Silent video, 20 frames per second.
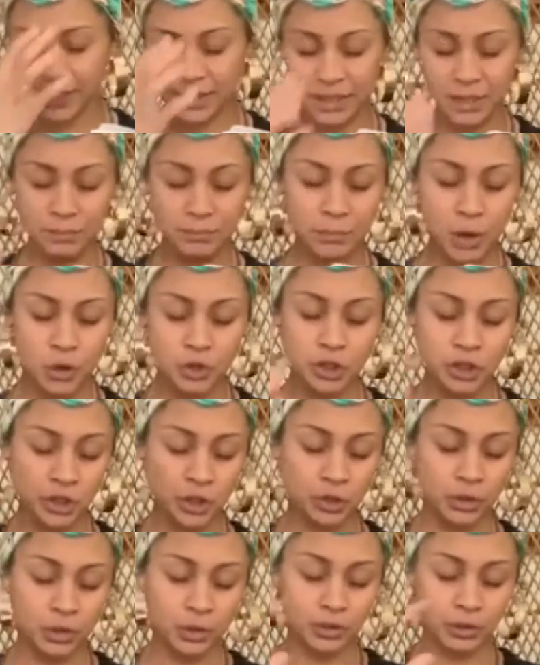It's an
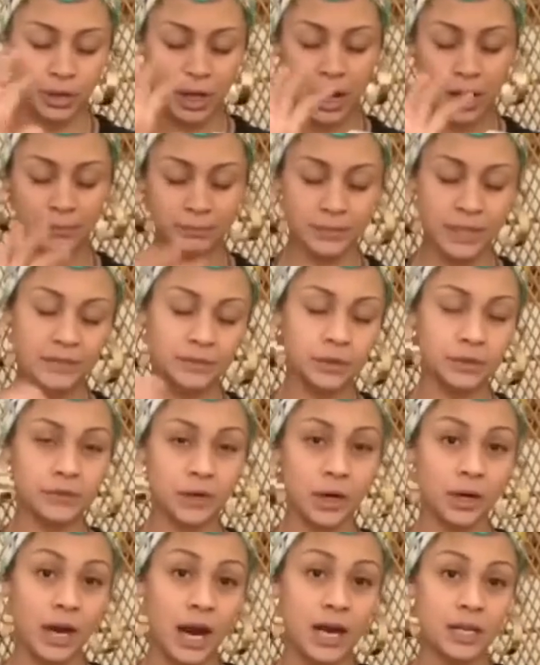emotional level of
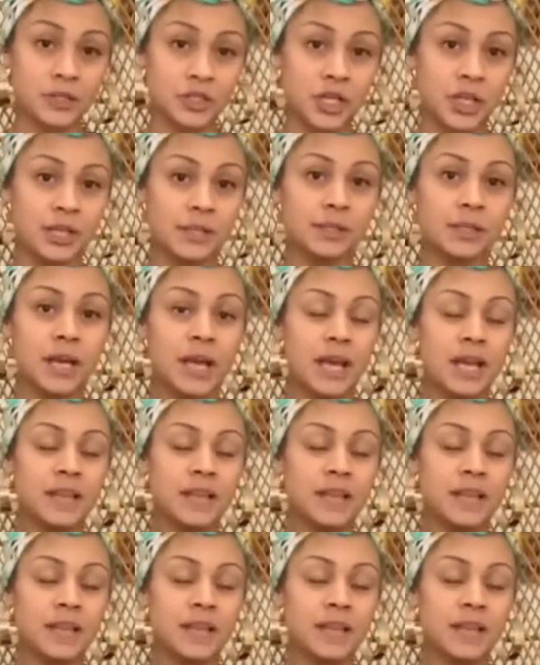our conscious.